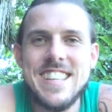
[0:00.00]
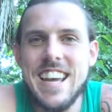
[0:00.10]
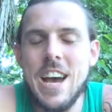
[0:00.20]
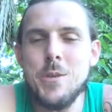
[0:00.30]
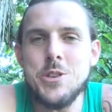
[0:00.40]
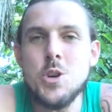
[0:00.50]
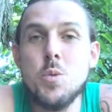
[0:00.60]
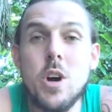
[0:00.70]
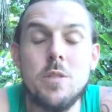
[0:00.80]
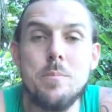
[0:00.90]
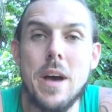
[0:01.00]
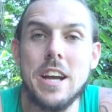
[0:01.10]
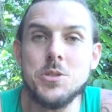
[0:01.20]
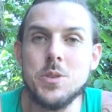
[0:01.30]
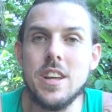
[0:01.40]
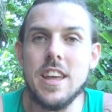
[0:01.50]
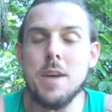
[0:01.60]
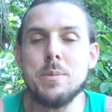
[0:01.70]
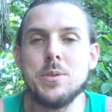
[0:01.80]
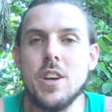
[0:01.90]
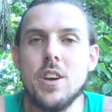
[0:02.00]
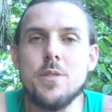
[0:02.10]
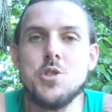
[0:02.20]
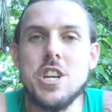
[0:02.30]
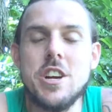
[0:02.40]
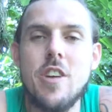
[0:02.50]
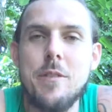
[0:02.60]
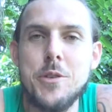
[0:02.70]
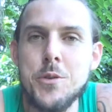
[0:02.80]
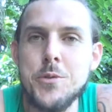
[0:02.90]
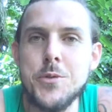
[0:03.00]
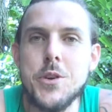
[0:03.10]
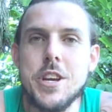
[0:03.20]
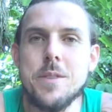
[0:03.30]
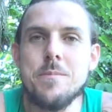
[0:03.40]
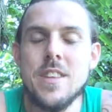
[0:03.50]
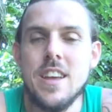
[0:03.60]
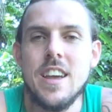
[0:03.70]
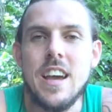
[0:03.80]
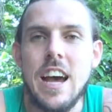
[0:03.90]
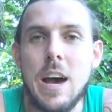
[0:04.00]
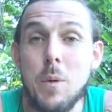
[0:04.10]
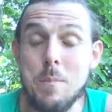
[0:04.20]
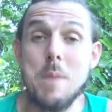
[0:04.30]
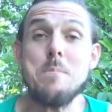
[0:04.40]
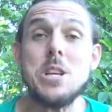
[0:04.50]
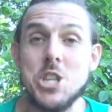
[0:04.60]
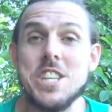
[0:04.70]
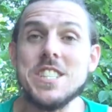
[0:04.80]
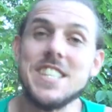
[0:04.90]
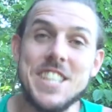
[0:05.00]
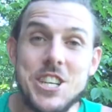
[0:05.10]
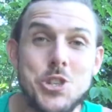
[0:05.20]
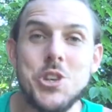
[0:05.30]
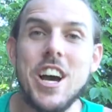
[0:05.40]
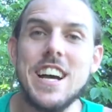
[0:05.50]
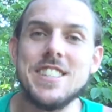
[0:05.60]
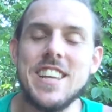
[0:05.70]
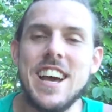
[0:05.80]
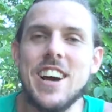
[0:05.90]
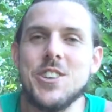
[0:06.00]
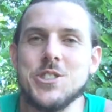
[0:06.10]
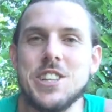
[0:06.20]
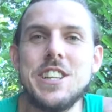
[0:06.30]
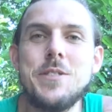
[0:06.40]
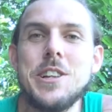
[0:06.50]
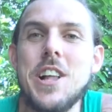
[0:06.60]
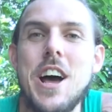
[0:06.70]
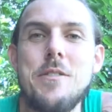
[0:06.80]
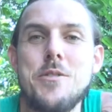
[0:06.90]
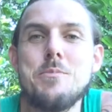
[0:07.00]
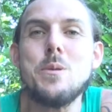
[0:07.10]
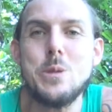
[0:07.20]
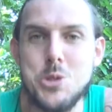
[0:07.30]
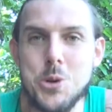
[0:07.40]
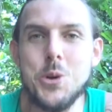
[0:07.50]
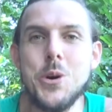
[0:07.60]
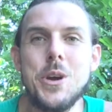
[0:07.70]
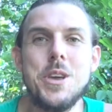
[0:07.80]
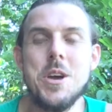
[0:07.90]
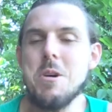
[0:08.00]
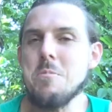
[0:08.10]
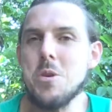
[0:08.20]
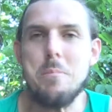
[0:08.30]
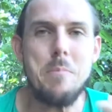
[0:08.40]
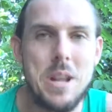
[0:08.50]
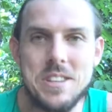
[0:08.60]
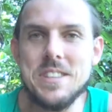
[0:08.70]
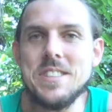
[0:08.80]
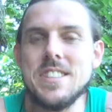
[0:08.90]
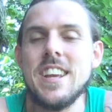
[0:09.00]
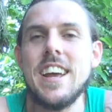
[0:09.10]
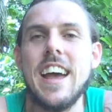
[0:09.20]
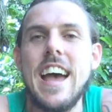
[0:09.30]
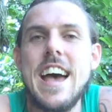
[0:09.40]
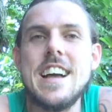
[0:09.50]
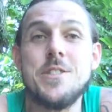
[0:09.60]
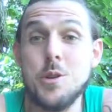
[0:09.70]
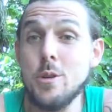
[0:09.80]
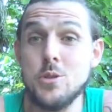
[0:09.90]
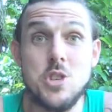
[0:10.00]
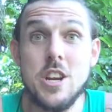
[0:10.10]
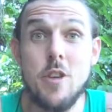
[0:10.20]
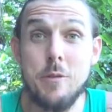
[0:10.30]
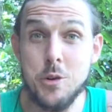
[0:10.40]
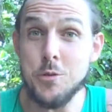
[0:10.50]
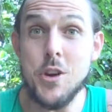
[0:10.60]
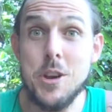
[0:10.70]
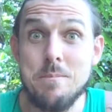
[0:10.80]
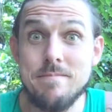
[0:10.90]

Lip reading: How we doing? Welcome back to another episode of Geographical Freedom, where my mission is to teach you guys how to live a life of more joy, more abundance, and of course, geographical freedom.